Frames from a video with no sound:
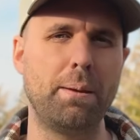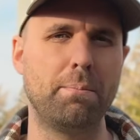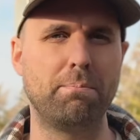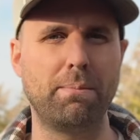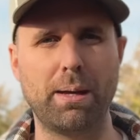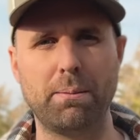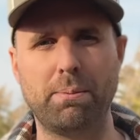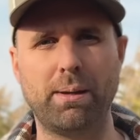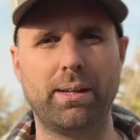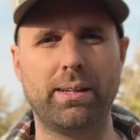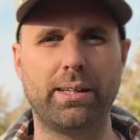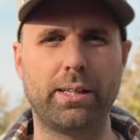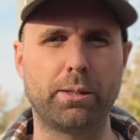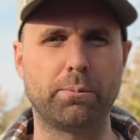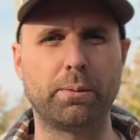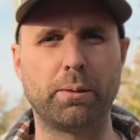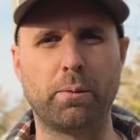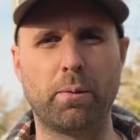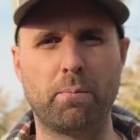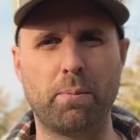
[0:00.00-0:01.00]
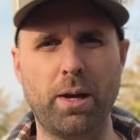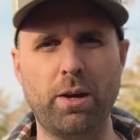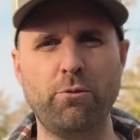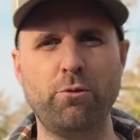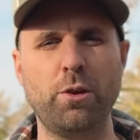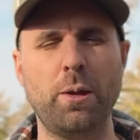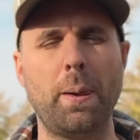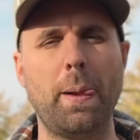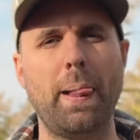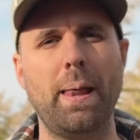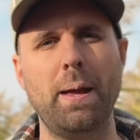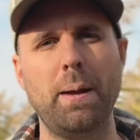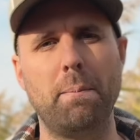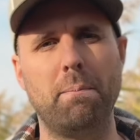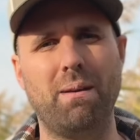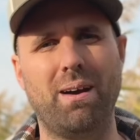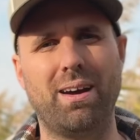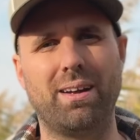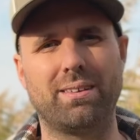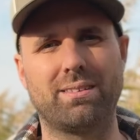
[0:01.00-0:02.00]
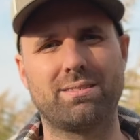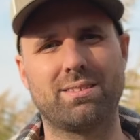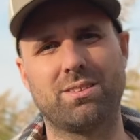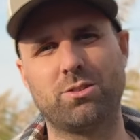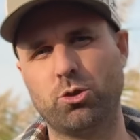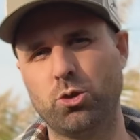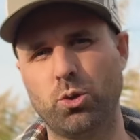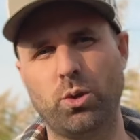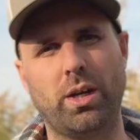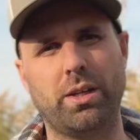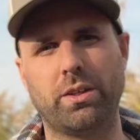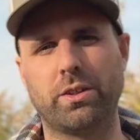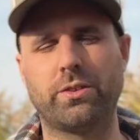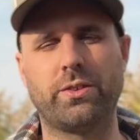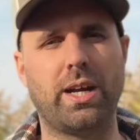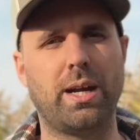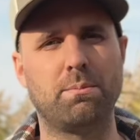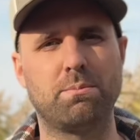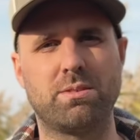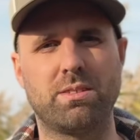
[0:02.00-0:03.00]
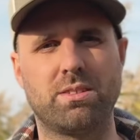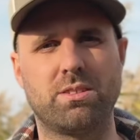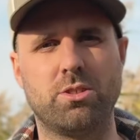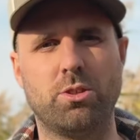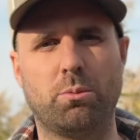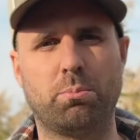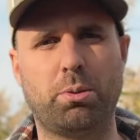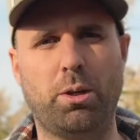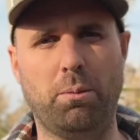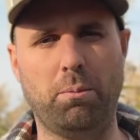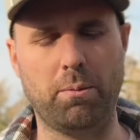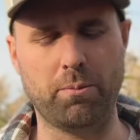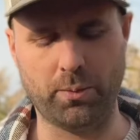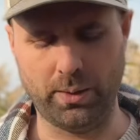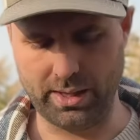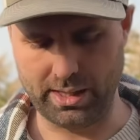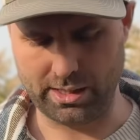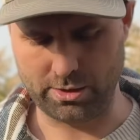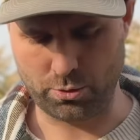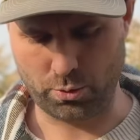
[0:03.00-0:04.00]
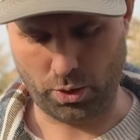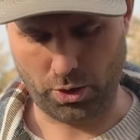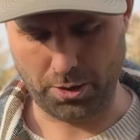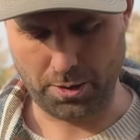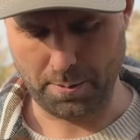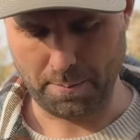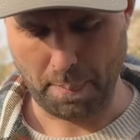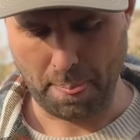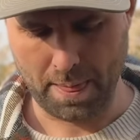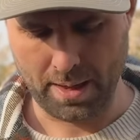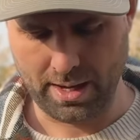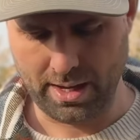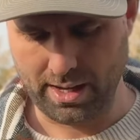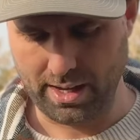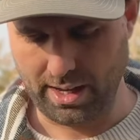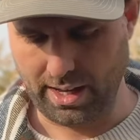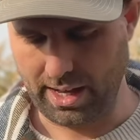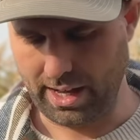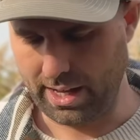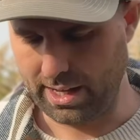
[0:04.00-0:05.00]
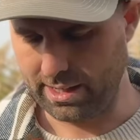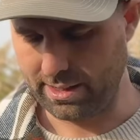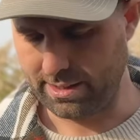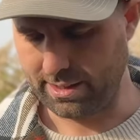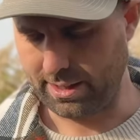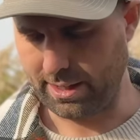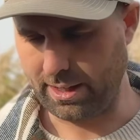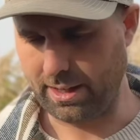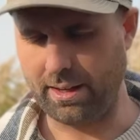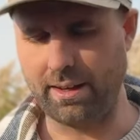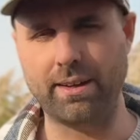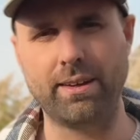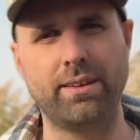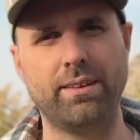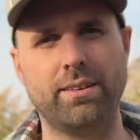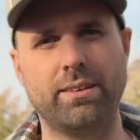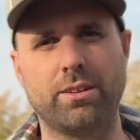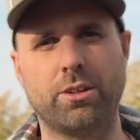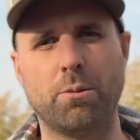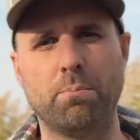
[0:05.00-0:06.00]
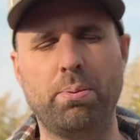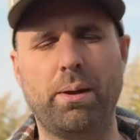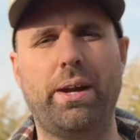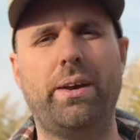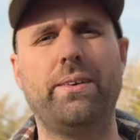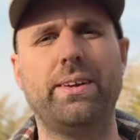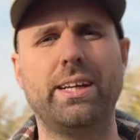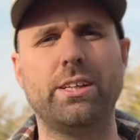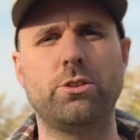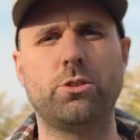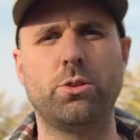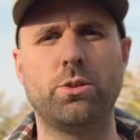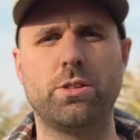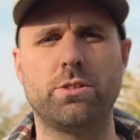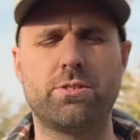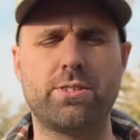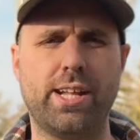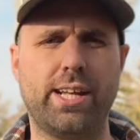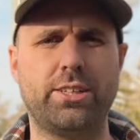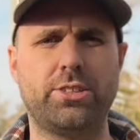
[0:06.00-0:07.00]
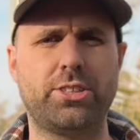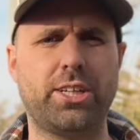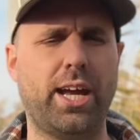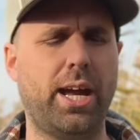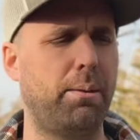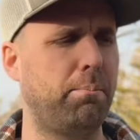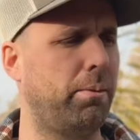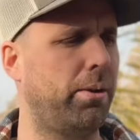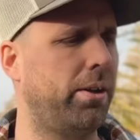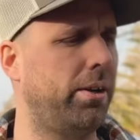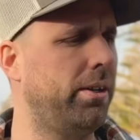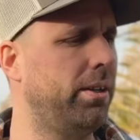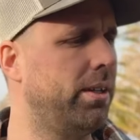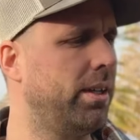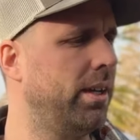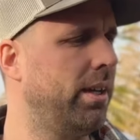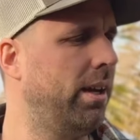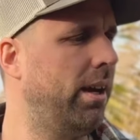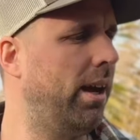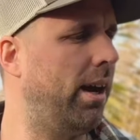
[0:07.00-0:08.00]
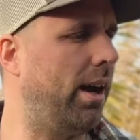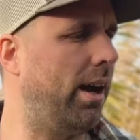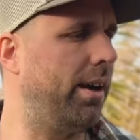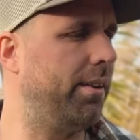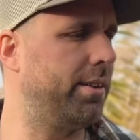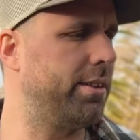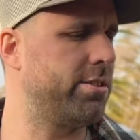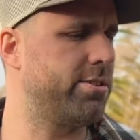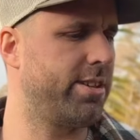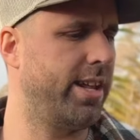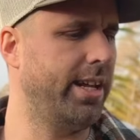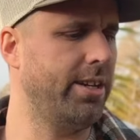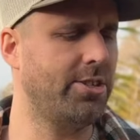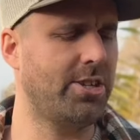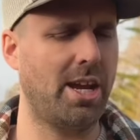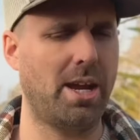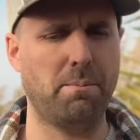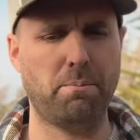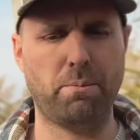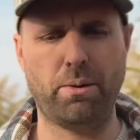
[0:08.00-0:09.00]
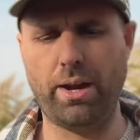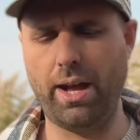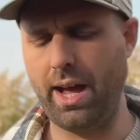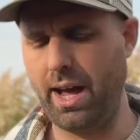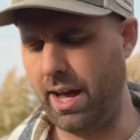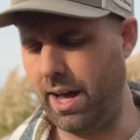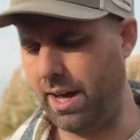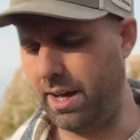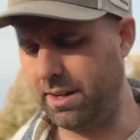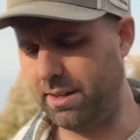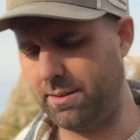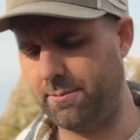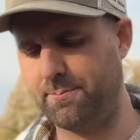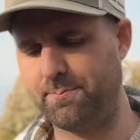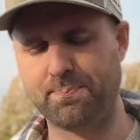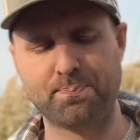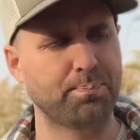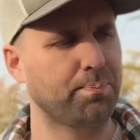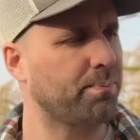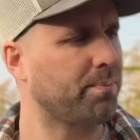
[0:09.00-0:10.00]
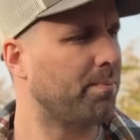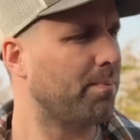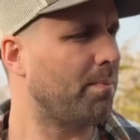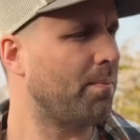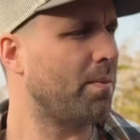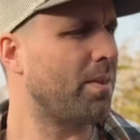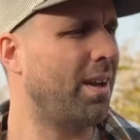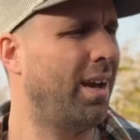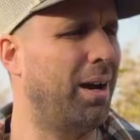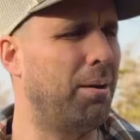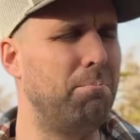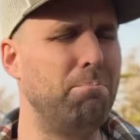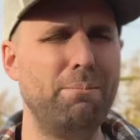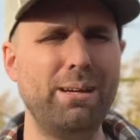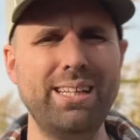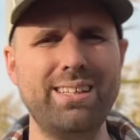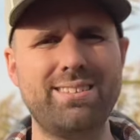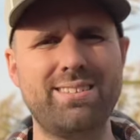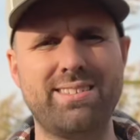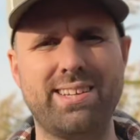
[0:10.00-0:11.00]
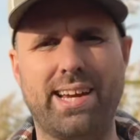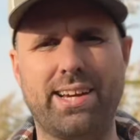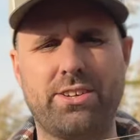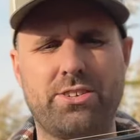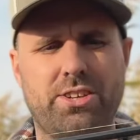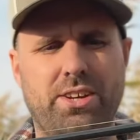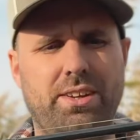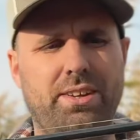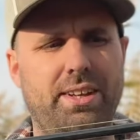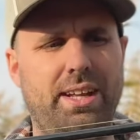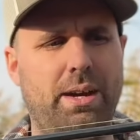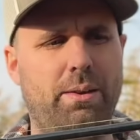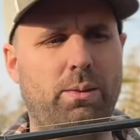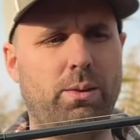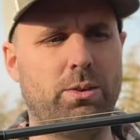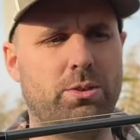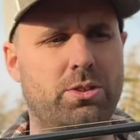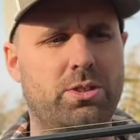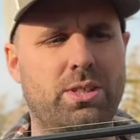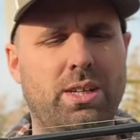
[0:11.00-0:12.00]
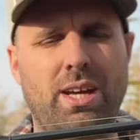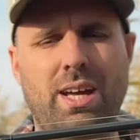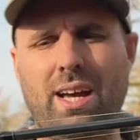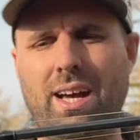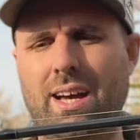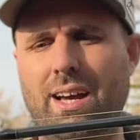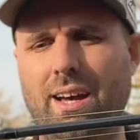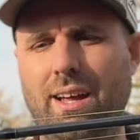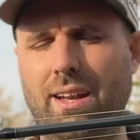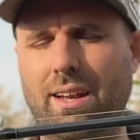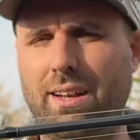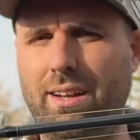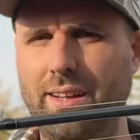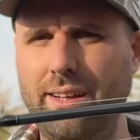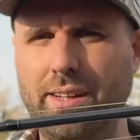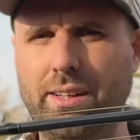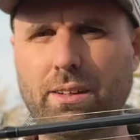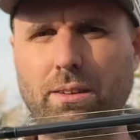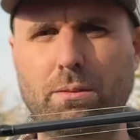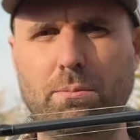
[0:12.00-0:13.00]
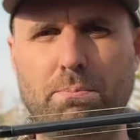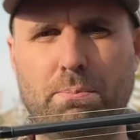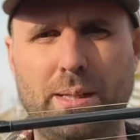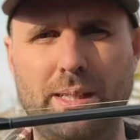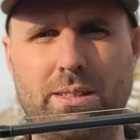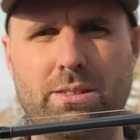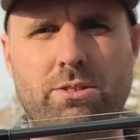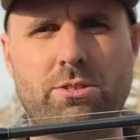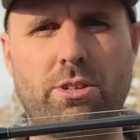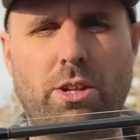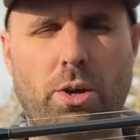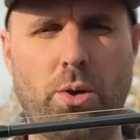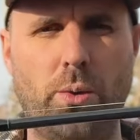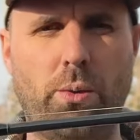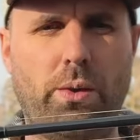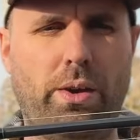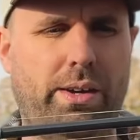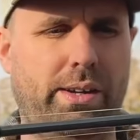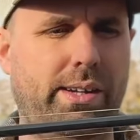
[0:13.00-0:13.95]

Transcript: Maybe a little bit above, but 200 grams is no problem with this rod. And comparing it to the Sledgehammer had a midsection that was a little bit slower.